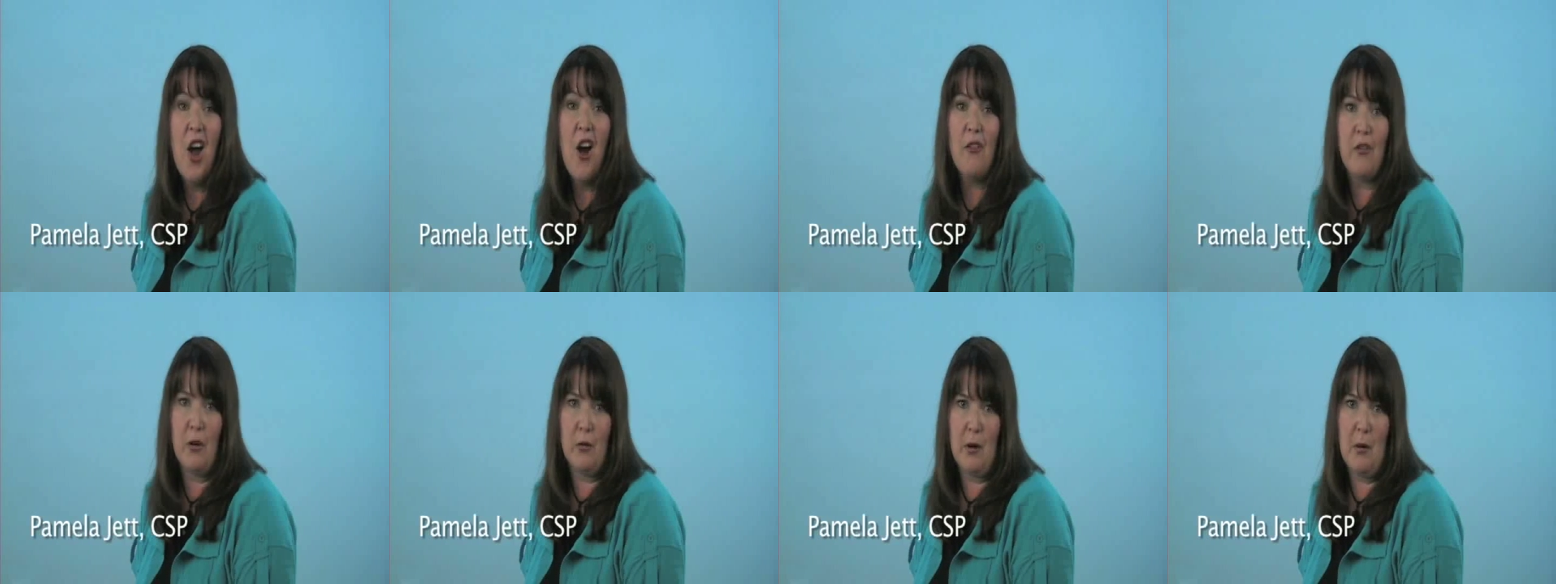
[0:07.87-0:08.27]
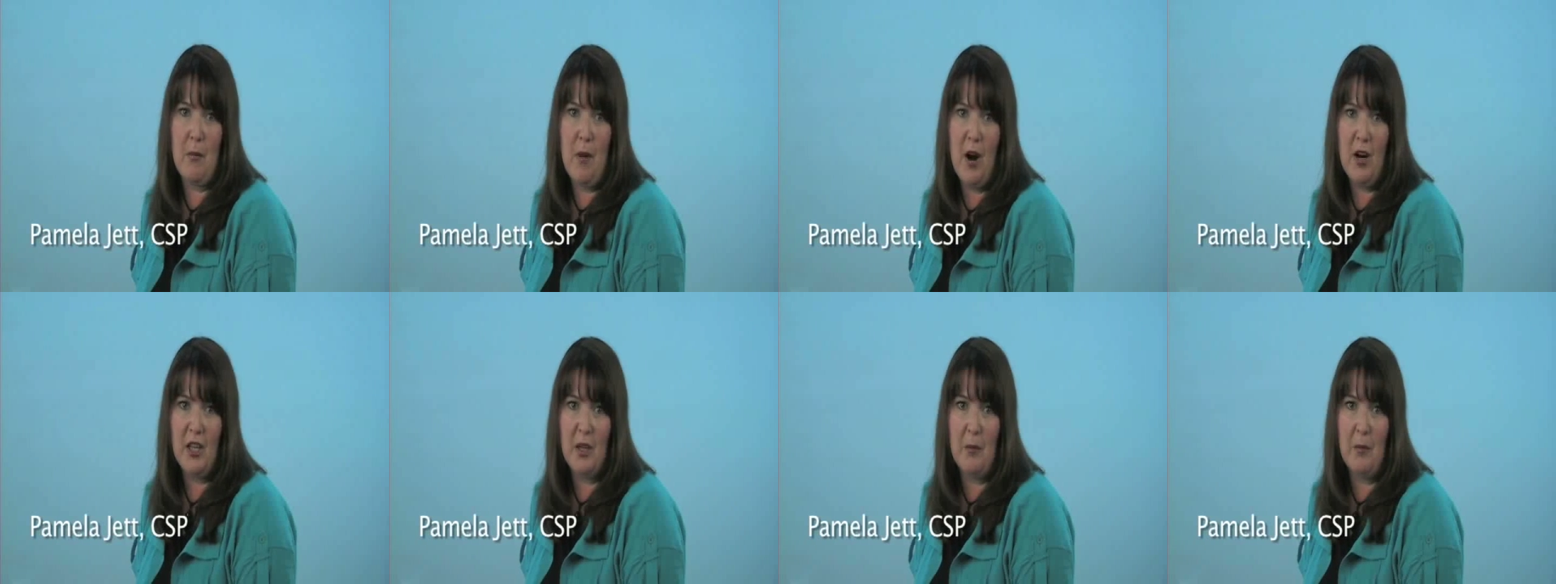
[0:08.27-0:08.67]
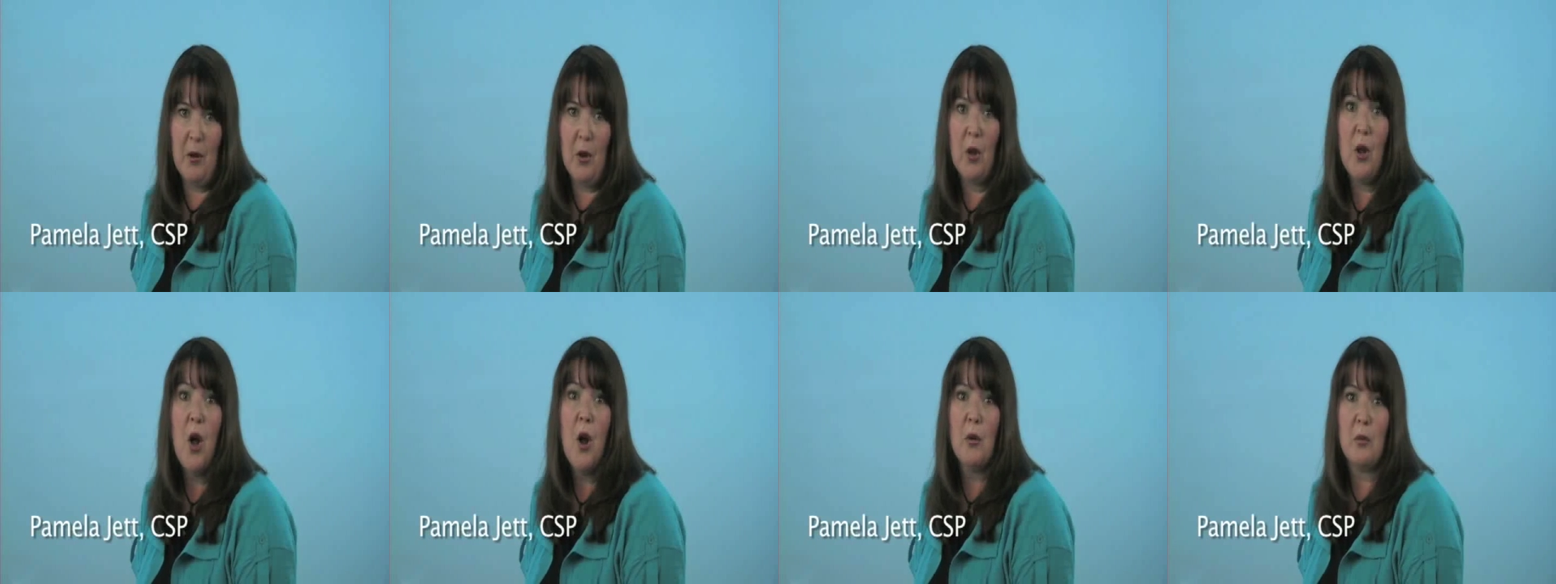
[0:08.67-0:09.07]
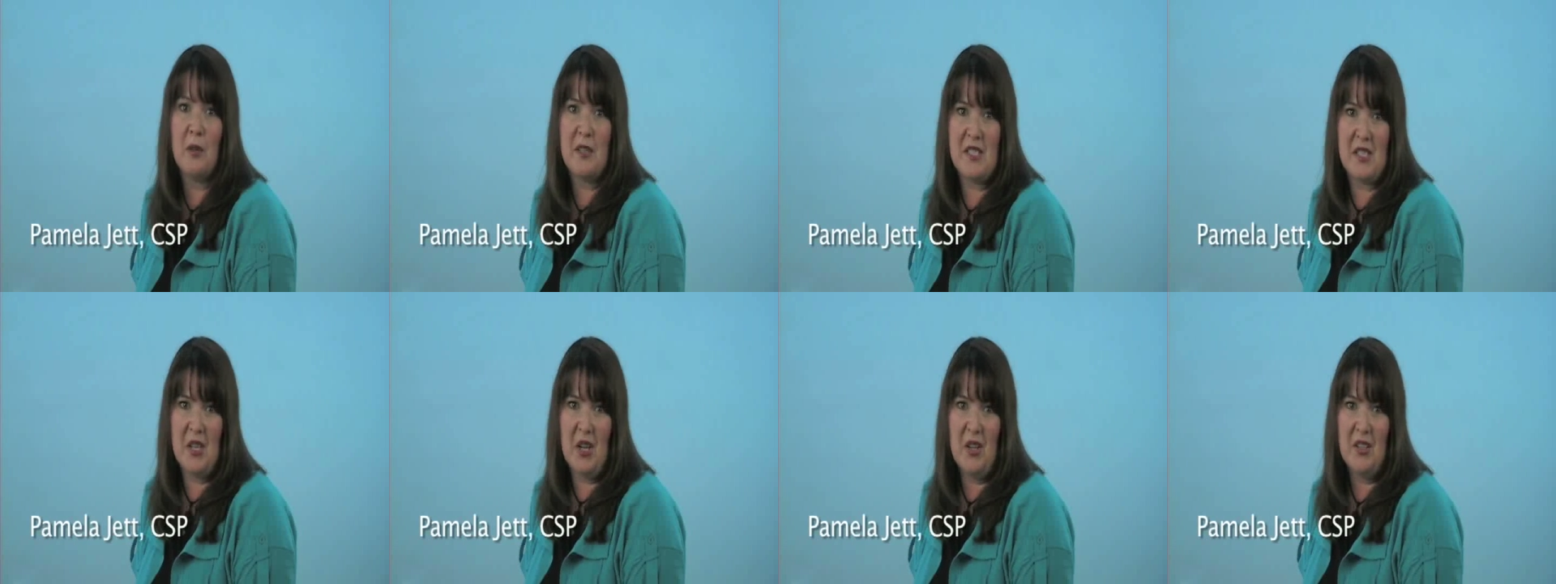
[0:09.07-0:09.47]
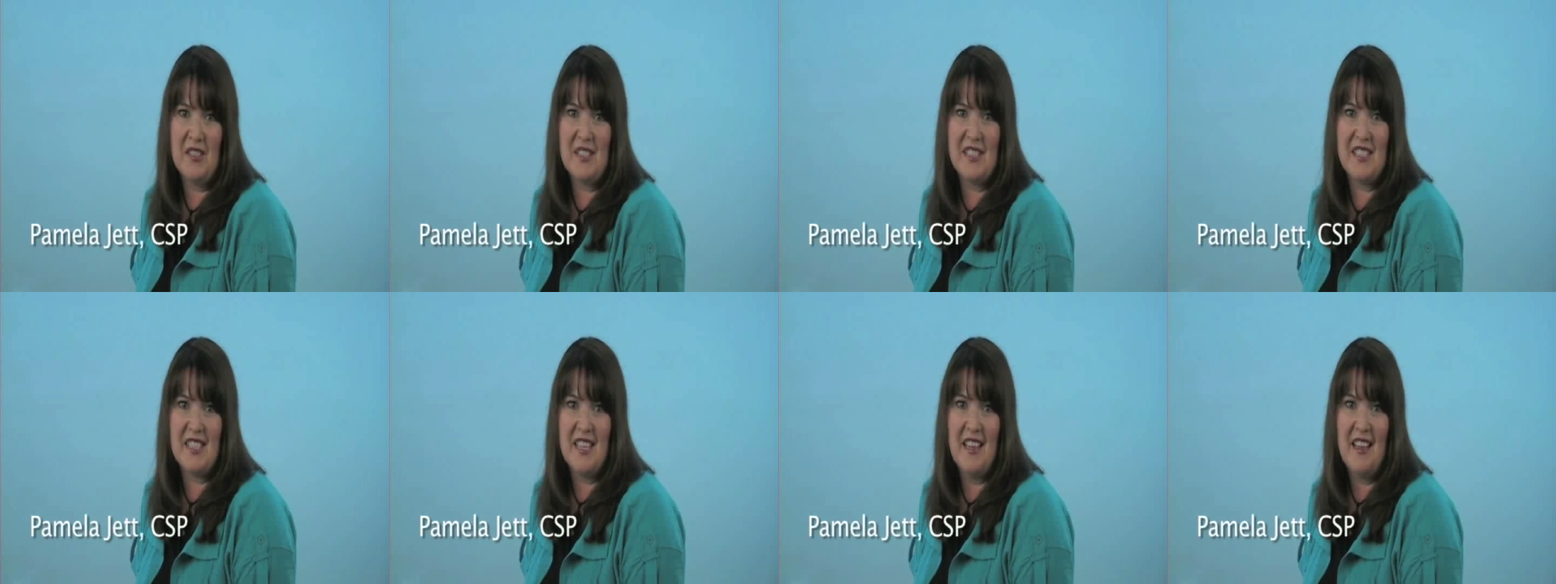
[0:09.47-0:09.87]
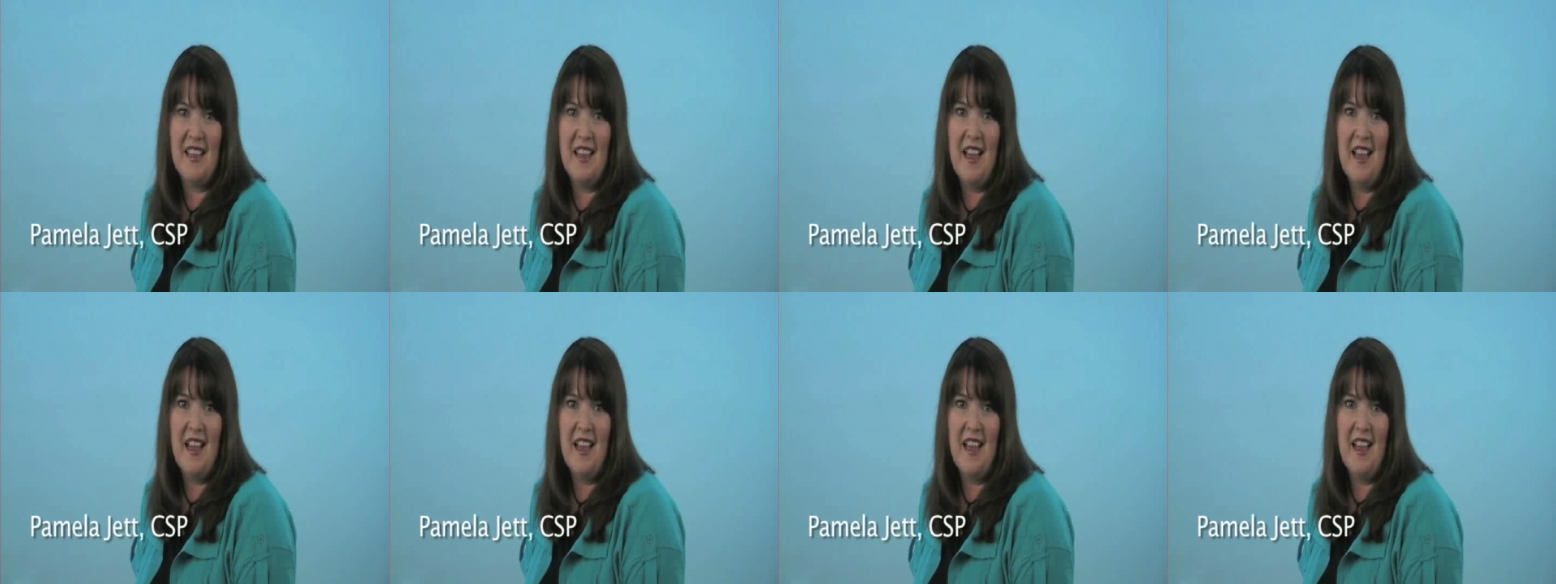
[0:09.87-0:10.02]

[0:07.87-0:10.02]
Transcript: for remarkable results.